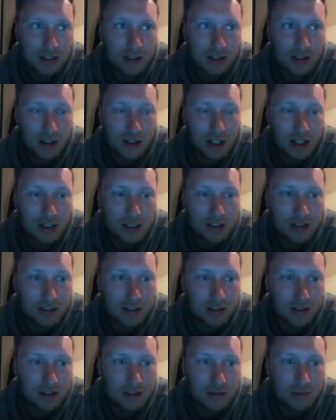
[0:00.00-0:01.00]
nonetheless,
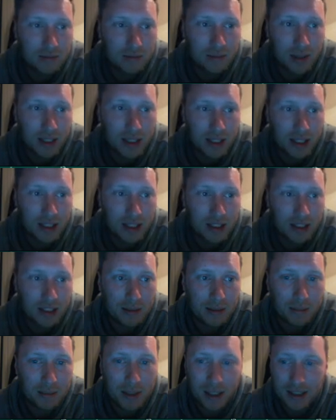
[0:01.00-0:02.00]
making an
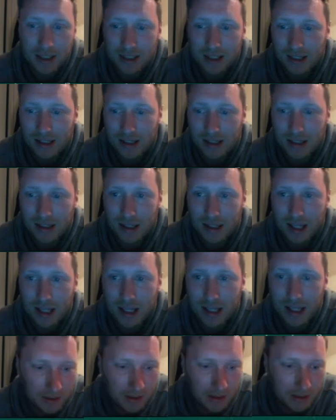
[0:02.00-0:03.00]
impact
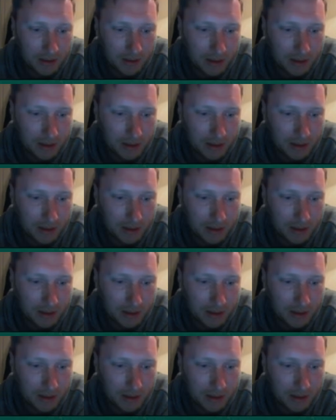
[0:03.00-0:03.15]
there.